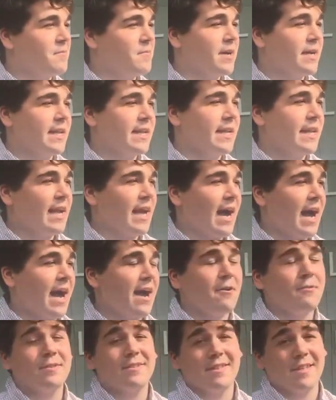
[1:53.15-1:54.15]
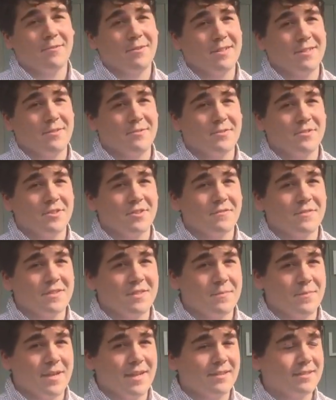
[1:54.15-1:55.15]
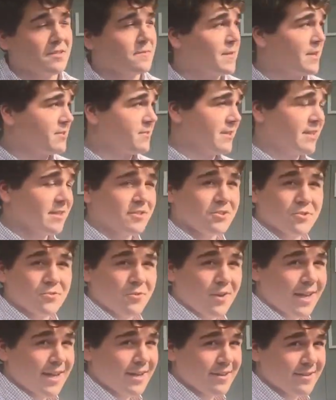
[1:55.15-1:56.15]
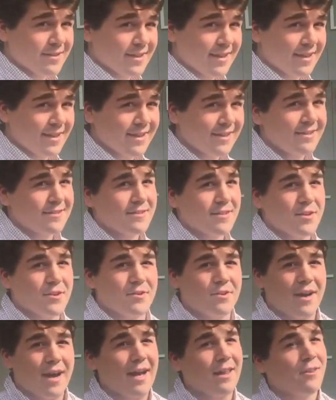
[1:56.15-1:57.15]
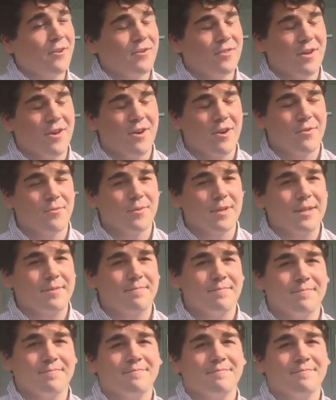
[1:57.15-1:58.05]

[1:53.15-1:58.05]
But I would say resident reserve is the best, especially because you're right outside, so I learned the hard way.